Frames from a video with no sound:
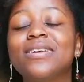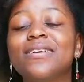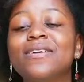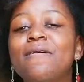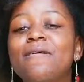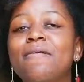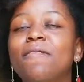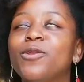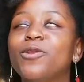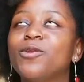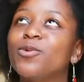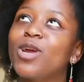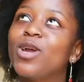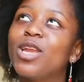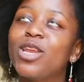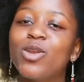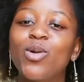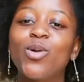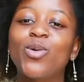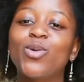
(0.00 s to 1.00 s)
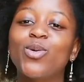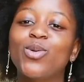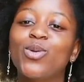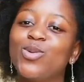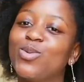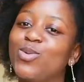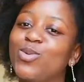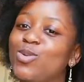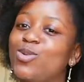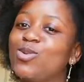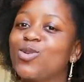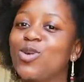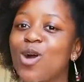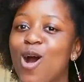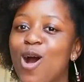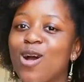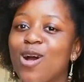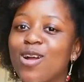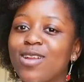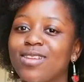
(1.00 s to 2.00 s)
You know, and no, you can't.